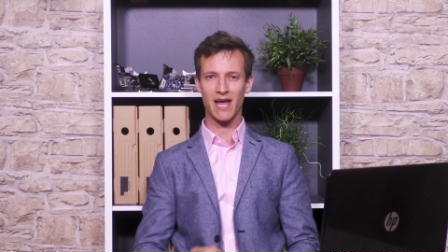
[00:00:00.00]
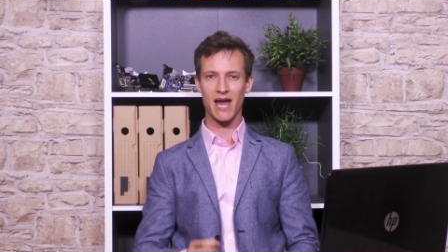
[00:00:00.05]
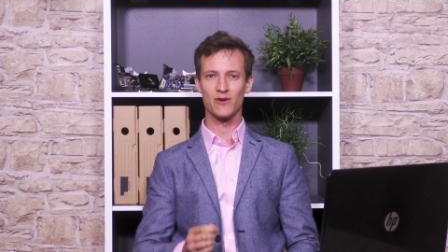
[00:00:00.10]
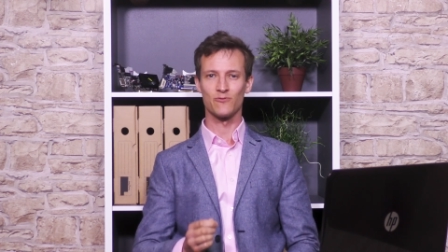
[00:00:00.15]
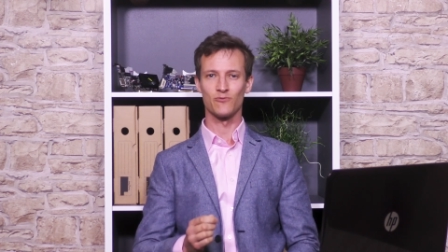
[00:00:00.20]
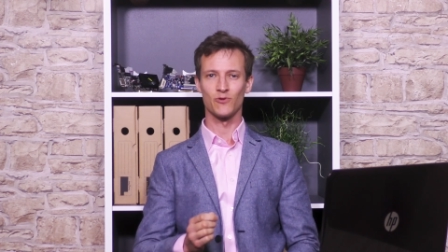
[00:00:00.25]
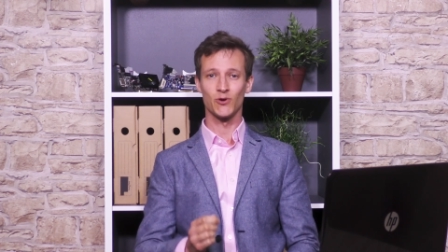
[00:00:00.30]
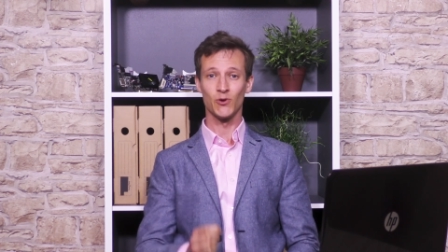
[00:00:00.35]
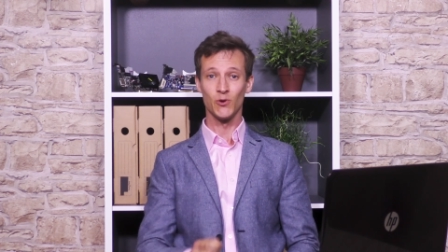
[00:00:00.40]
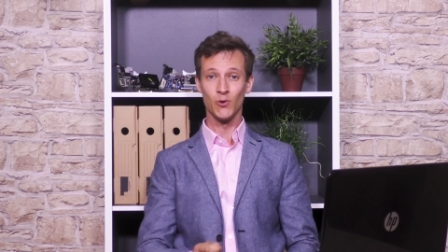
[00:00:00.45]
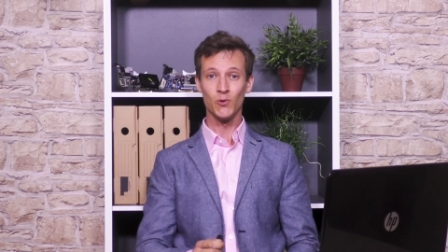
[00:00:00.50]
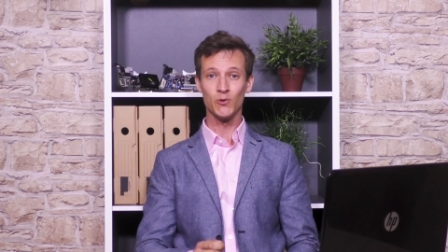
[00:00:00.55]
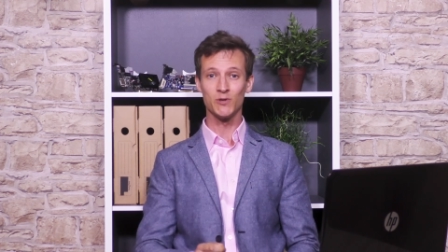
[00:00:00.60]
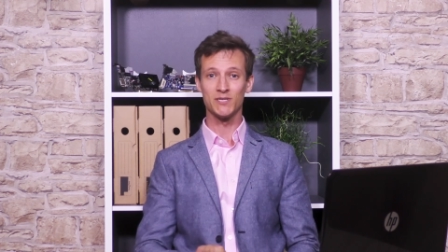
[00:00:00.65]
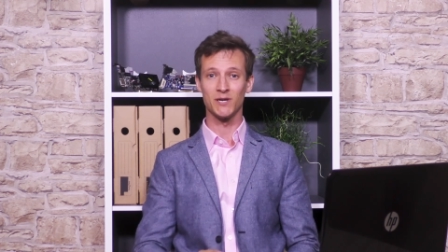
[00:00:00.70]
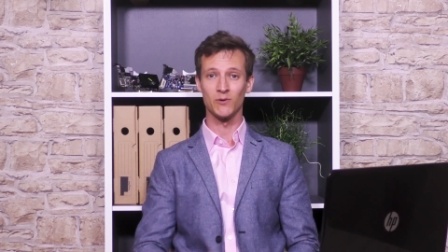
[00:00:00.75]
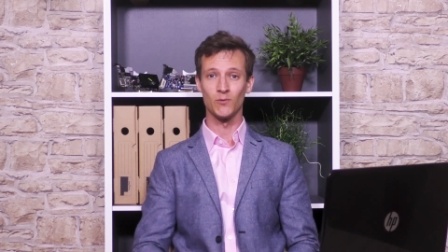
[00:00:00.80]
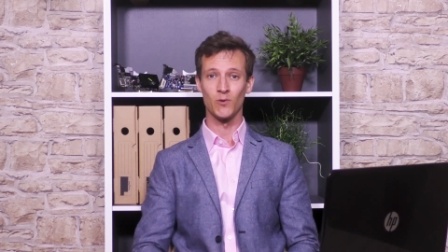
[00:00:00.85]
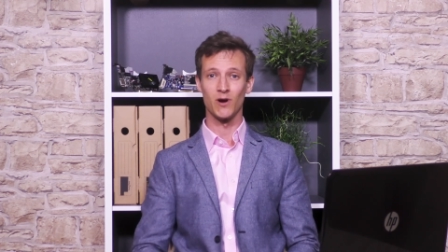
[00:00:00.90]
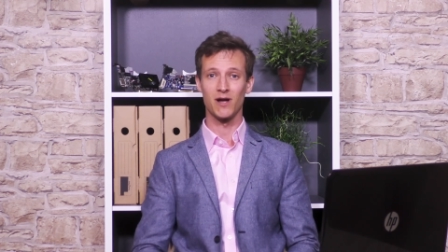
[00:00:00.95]
and
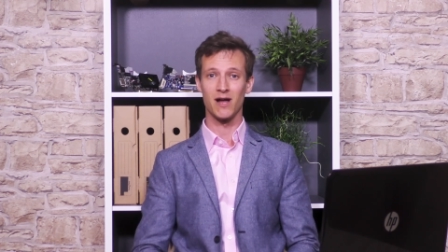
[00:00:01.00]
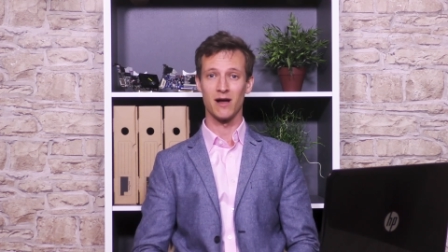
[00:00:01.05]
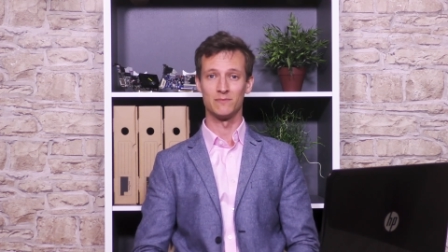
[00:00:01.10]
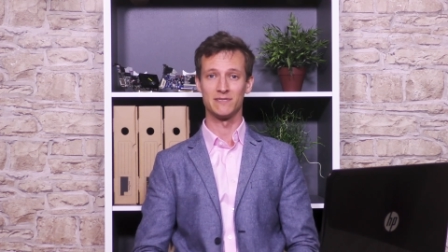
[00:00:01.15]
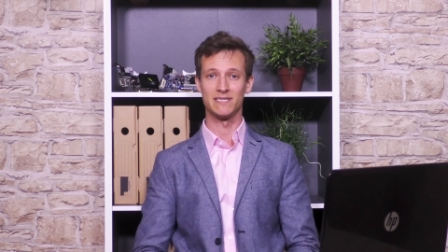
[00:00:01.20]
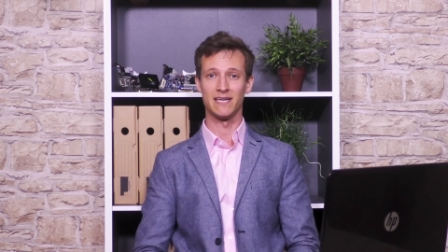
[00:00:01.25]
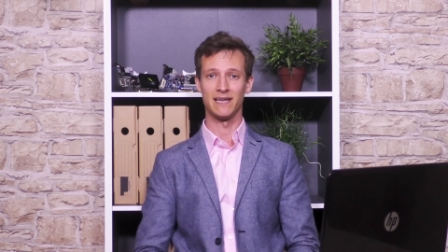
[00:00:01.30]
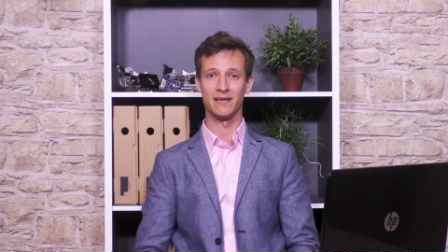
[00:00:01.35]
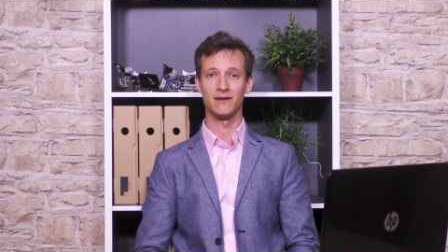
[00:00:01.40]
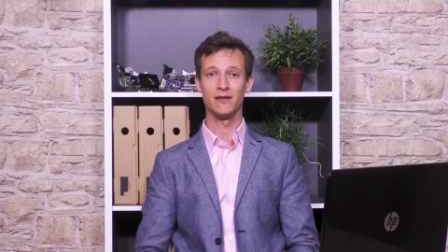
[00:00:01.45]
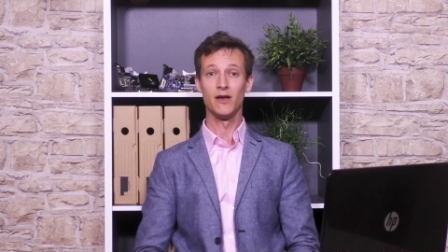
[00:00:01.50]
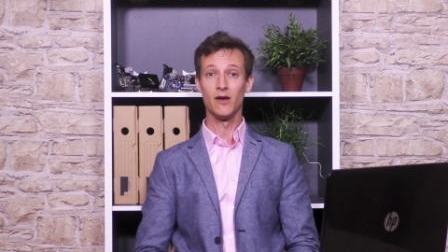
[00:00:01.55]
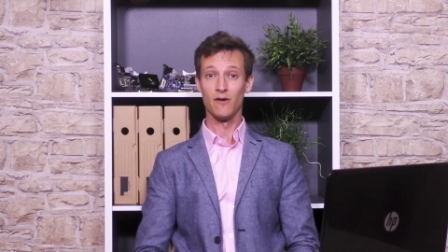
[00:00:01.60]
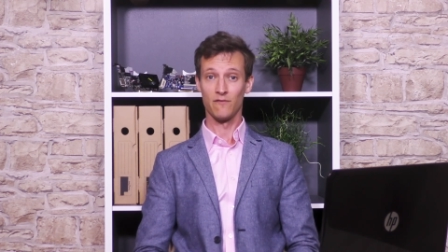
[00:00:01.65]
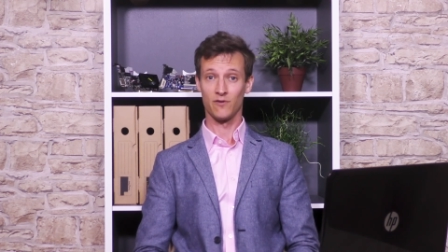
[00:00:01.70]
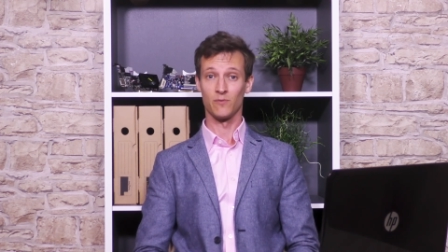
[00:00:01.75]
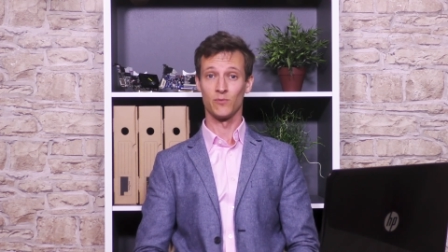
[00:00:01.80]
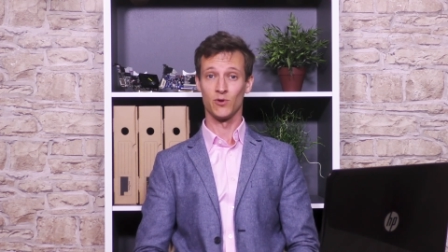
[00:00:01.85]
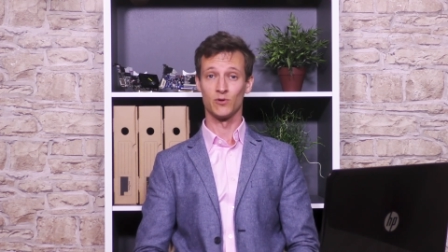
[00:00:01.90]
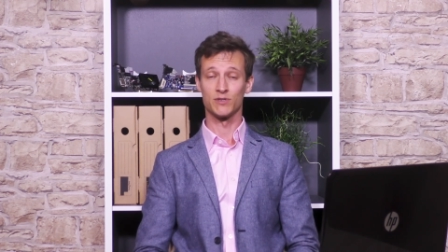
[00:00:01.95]
recording what comes in
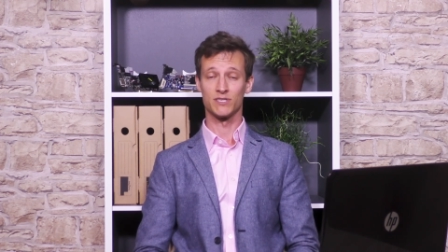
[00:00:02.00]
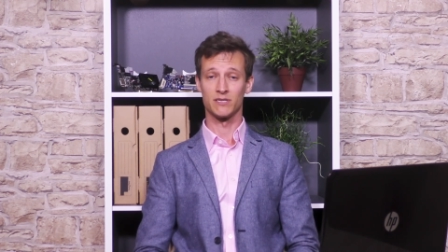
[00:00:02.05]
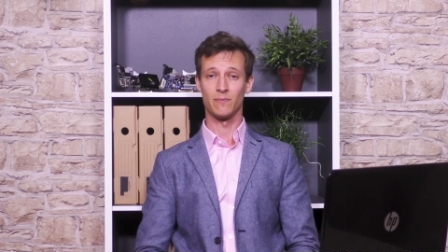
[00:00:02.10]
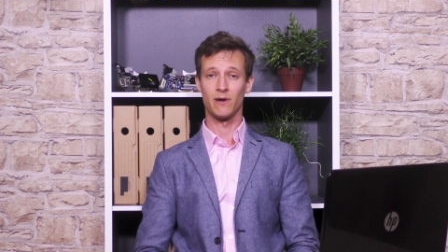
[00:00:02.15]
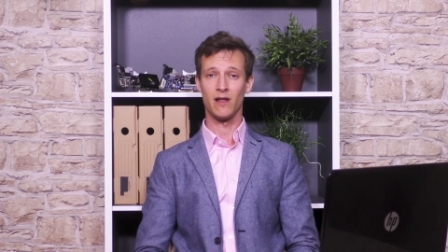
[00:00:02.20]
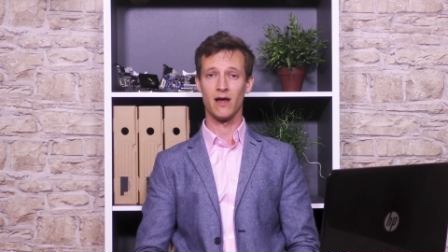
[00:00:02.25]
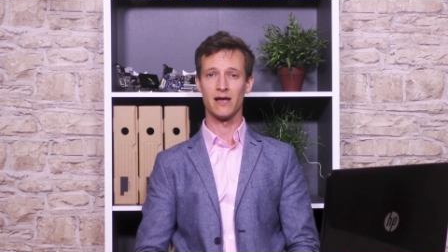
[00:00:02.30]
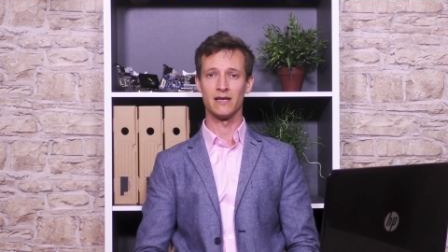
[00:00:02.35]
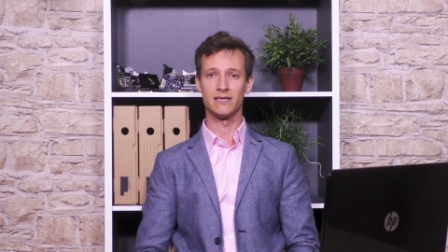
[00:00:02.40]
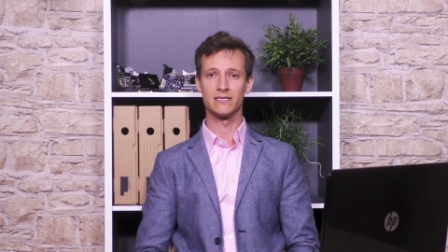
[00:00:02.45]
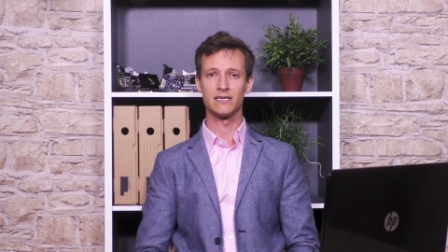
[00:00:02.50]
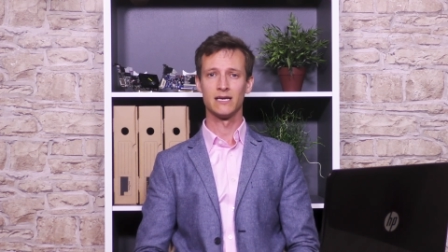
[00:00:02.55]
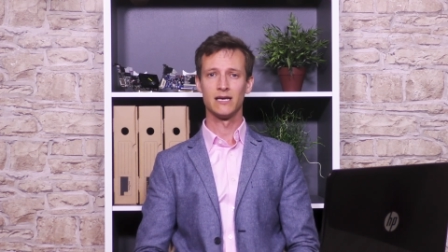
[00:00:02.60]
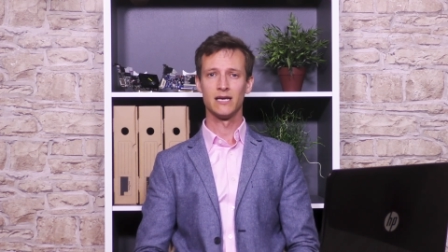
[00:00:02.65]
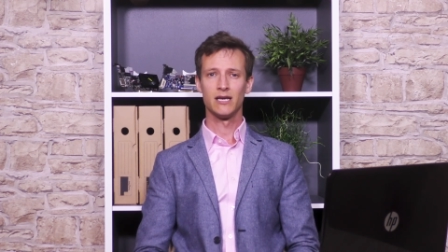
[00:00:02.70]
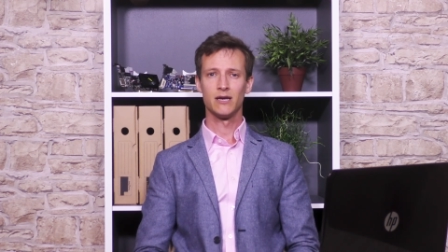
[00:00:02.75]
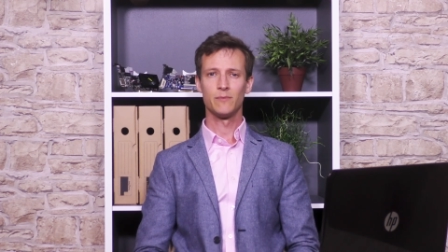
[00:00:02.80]
from your suppliers,